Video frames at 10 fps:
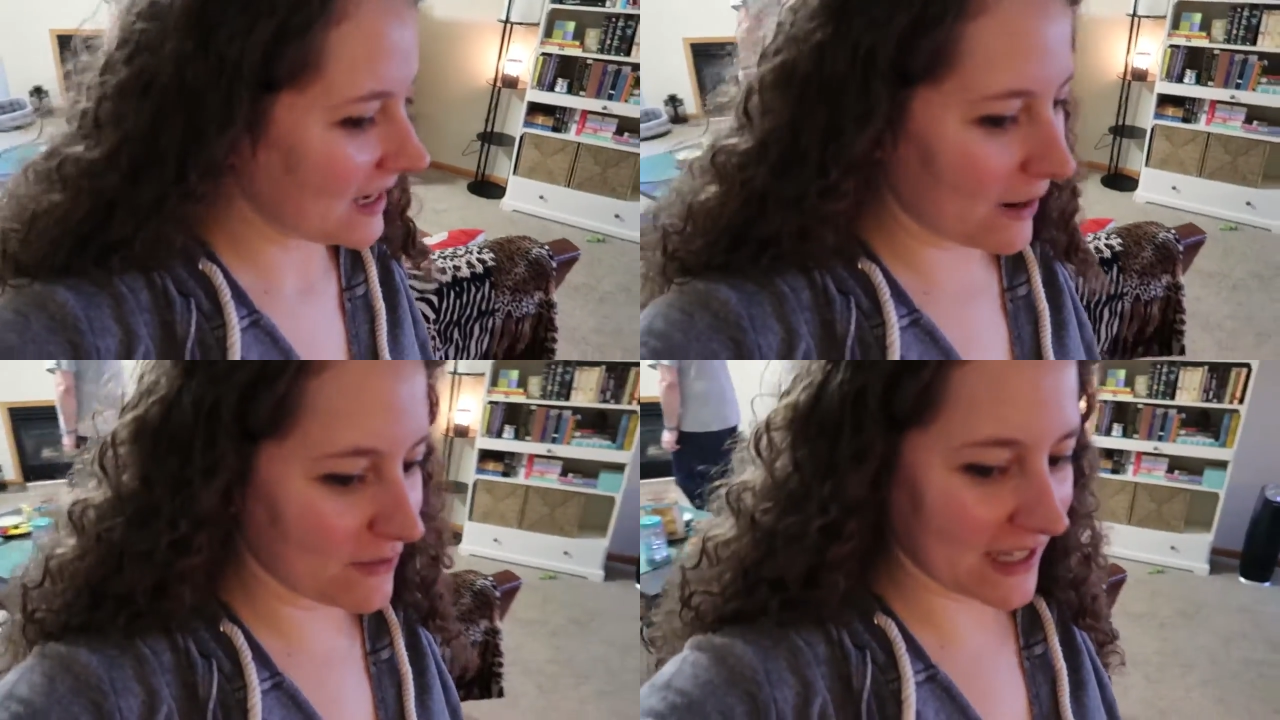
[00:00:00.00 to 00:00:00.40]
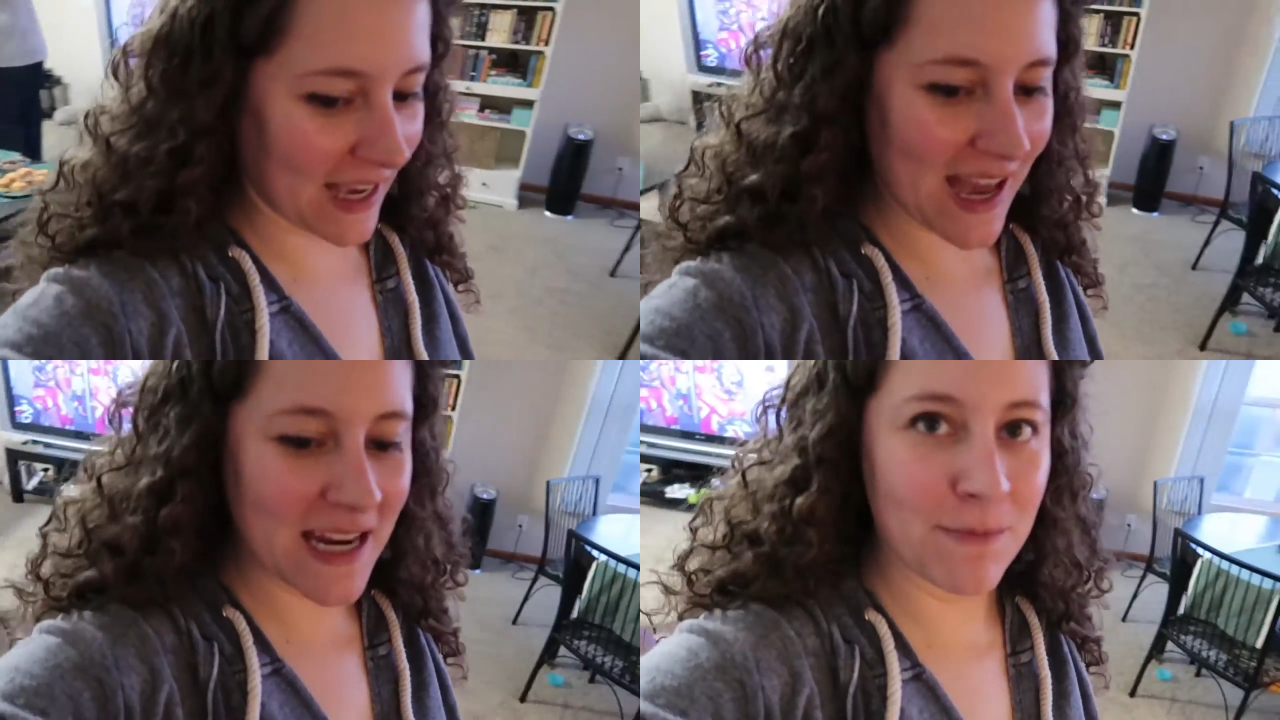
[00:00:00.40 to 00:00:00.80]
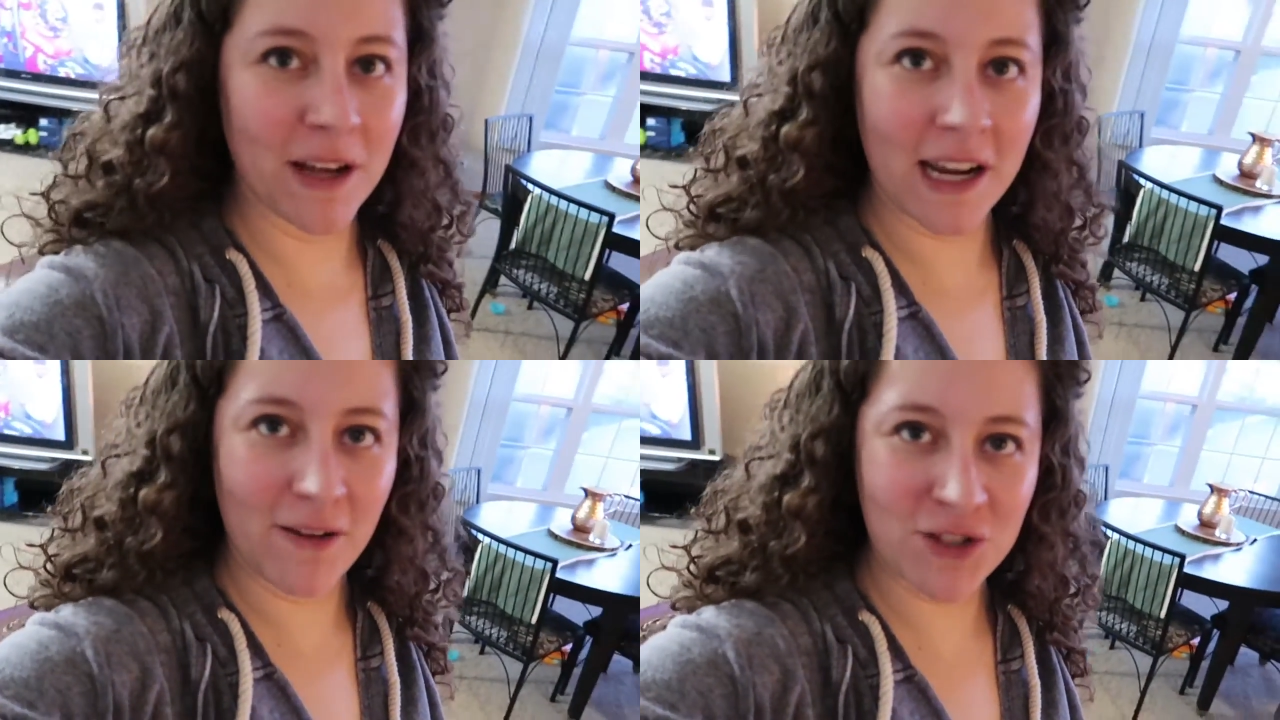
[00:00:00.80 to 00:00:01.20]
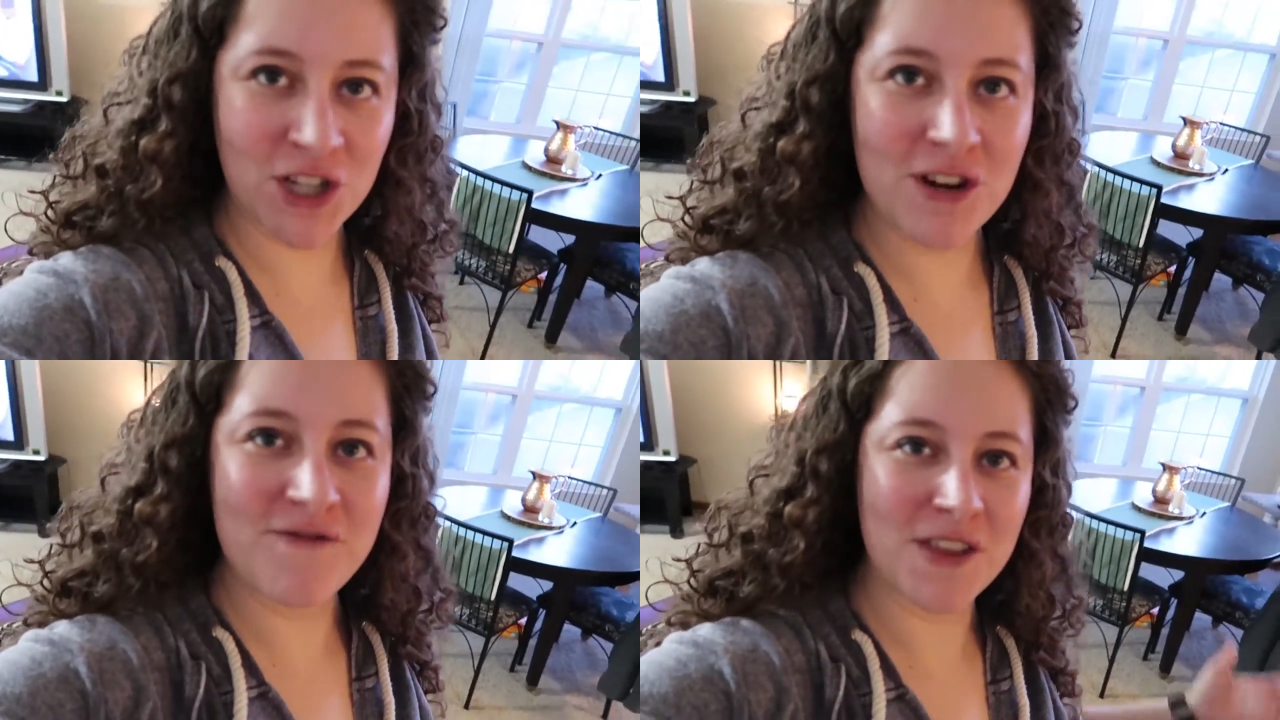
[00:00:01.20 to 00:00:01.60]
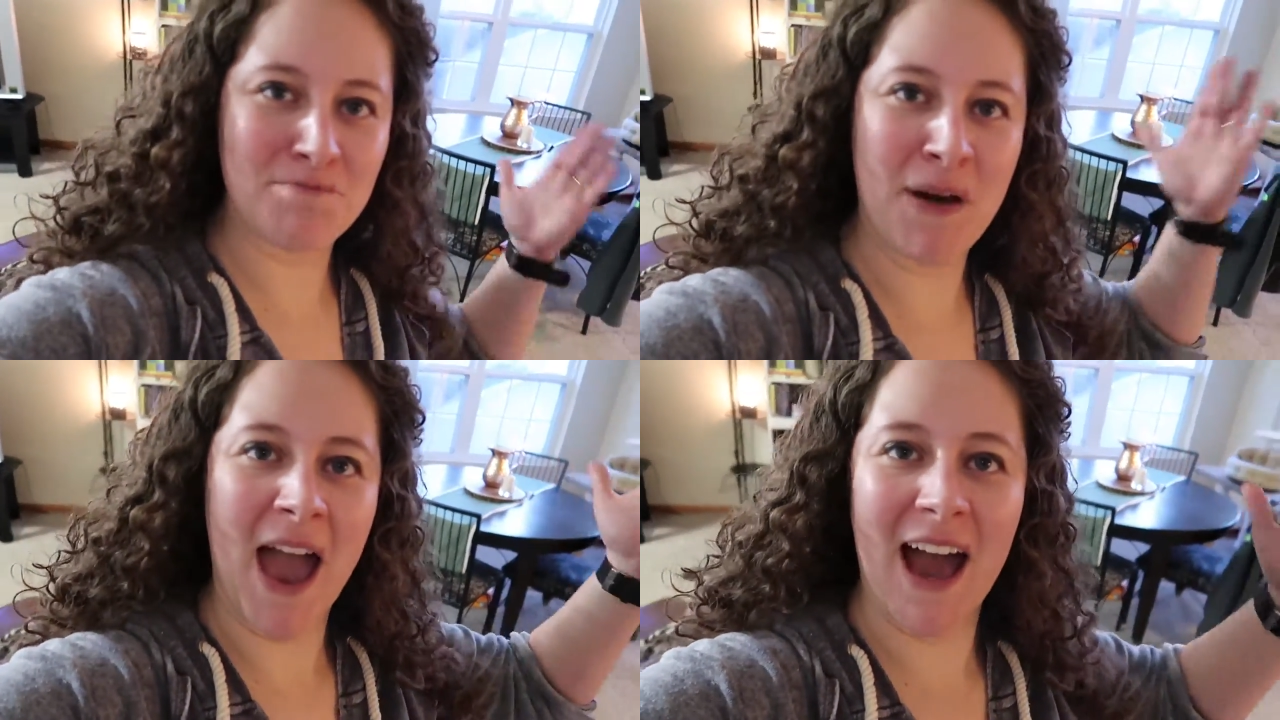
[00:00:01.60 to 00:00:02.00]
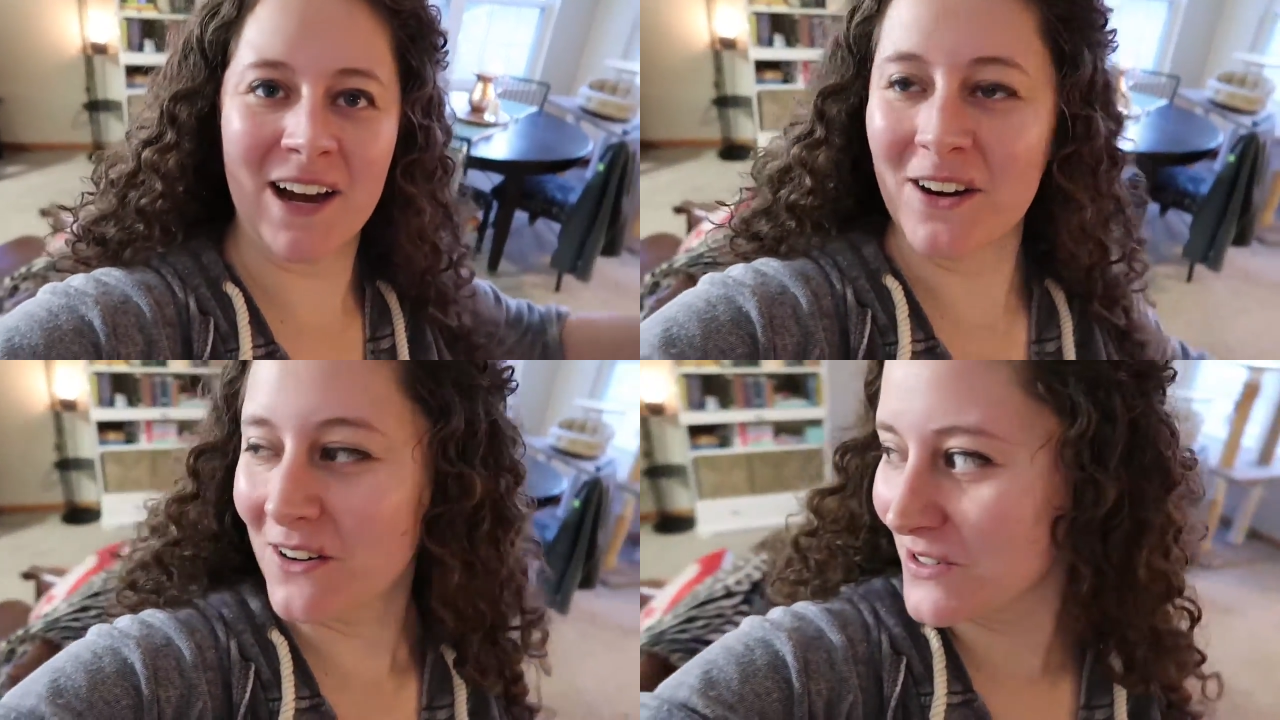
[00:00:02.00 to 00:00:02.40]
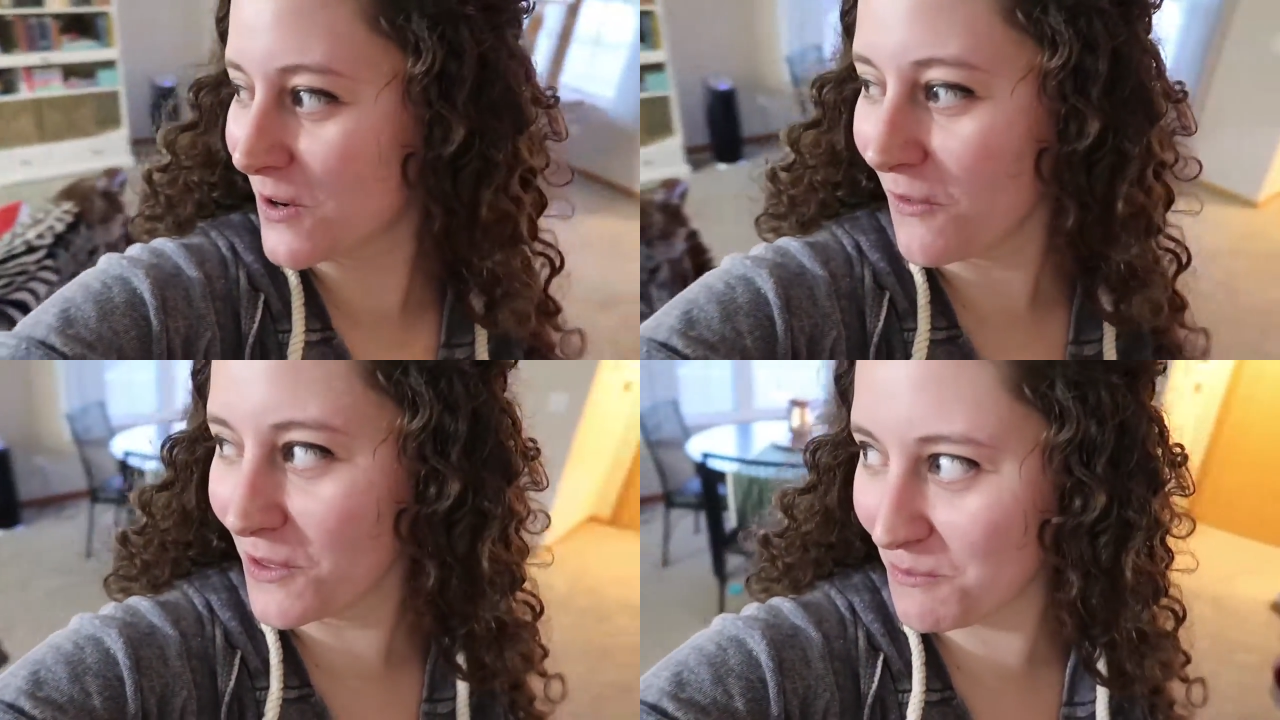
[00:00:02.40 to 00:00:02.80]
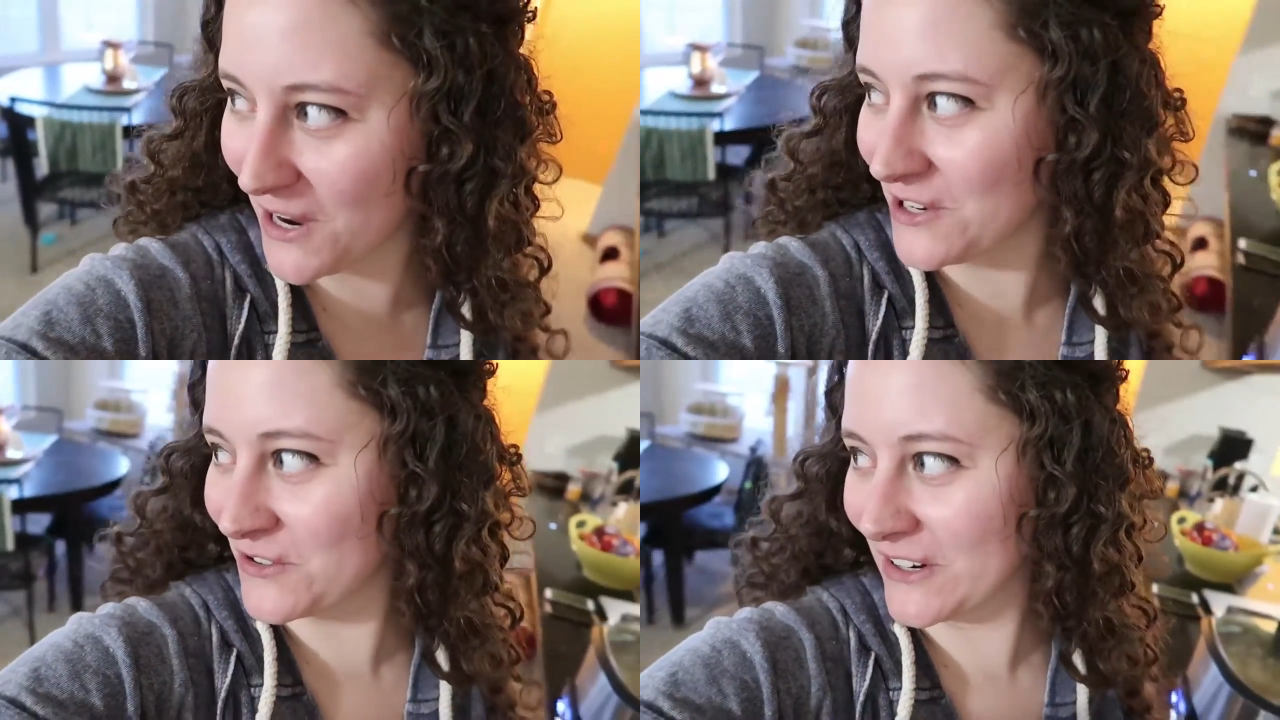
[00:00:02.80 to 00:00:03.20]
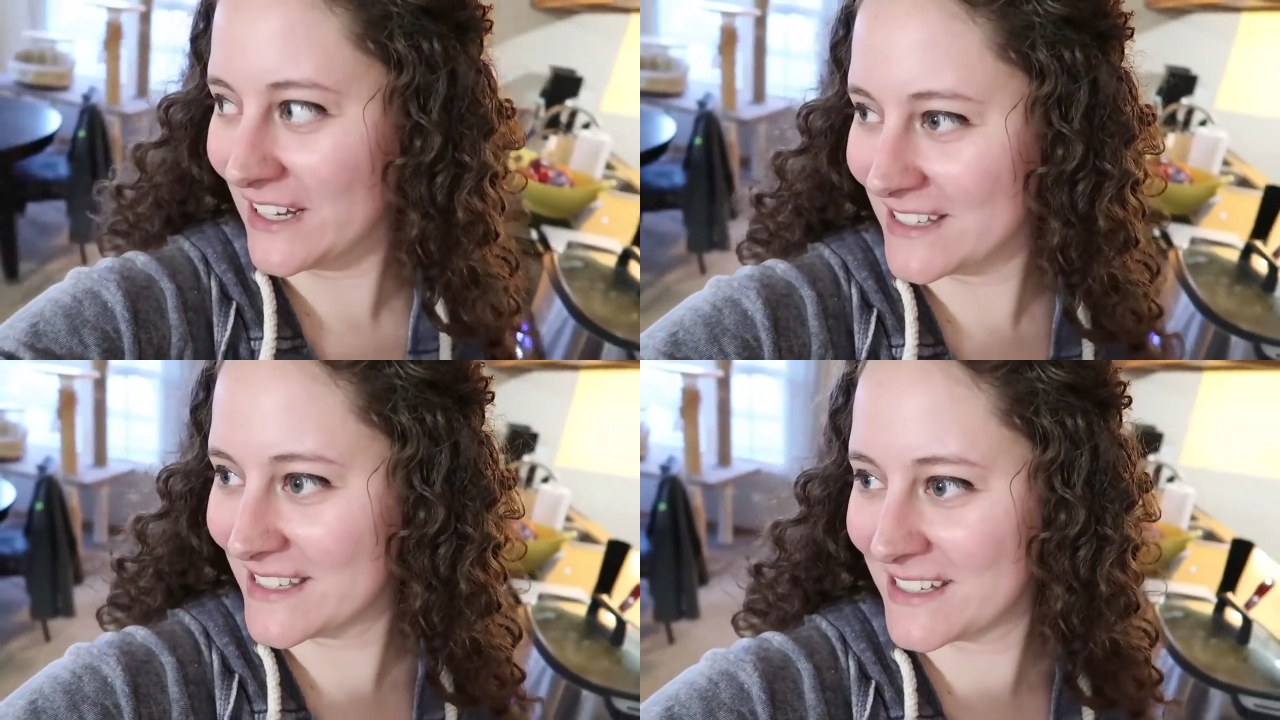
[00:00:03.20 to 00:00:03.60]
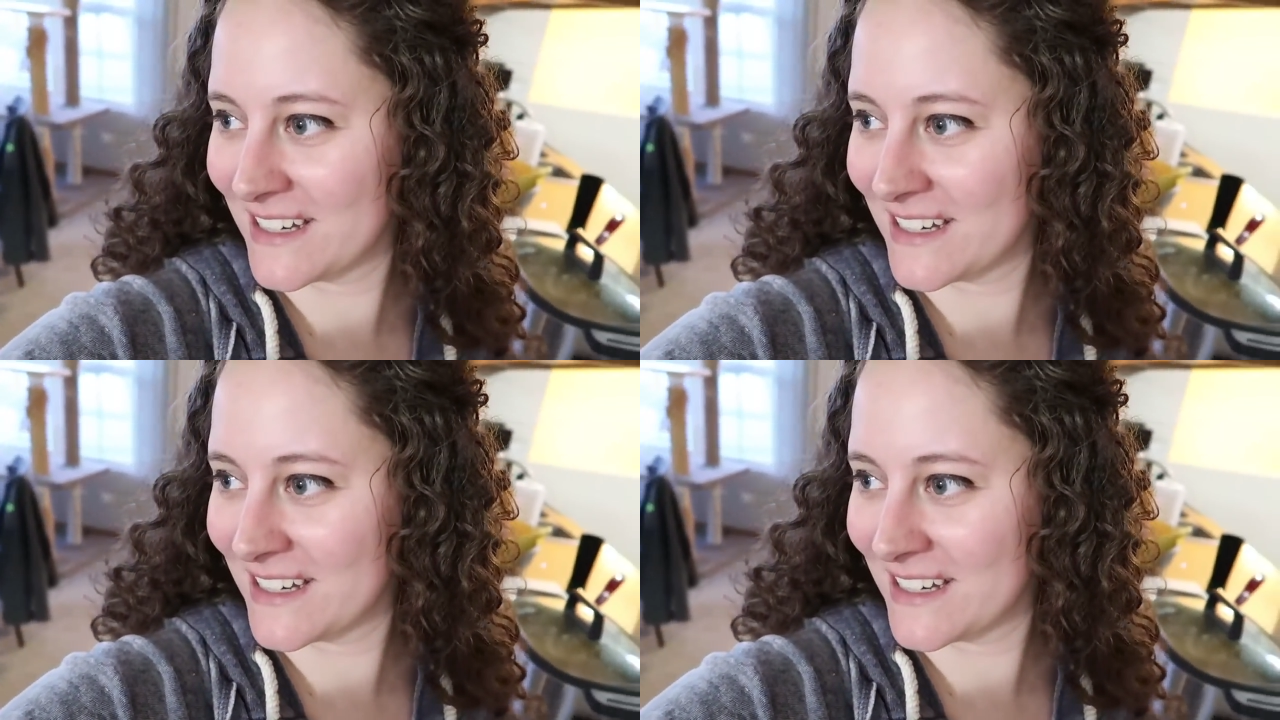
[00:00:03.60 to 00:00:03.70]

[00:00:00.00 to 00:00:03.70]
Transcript: I will take anybody. I was cheering for the Packers over the Patriots.